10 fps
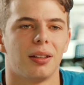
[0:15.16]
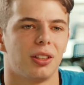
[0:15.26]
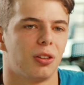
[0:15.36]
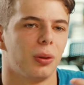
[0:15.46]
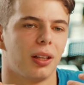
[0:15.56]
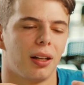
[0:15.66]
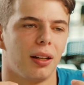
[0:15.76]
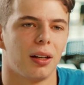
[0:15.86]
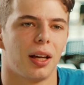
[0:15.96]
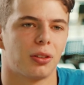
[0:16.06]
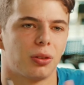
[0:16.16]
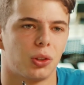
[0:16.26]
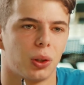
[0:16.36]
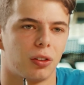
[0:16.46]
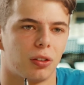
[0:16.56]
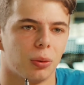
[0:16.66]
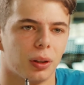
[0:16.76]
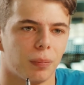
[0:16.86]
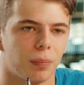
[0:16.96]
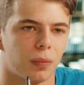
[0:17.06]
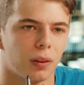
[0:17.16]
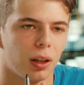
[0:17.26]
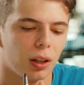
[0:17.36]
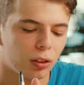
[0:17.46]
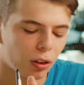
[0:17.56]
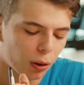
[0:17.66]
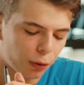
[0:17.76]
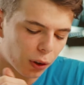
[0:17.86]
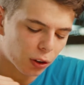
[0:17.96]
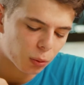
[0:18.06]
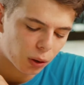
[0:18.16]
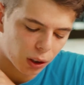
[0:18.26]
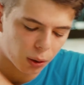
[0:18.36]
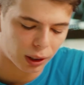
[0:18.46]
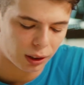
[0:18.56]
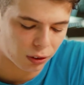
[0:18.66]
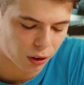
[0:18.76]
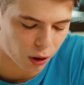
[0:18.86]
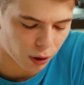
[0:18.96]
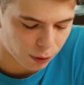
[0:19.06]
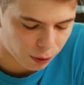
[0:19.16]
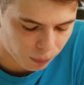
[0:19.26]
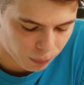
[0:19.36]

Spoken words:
just with a little extra tricks to it. So first we're going to look at this curve.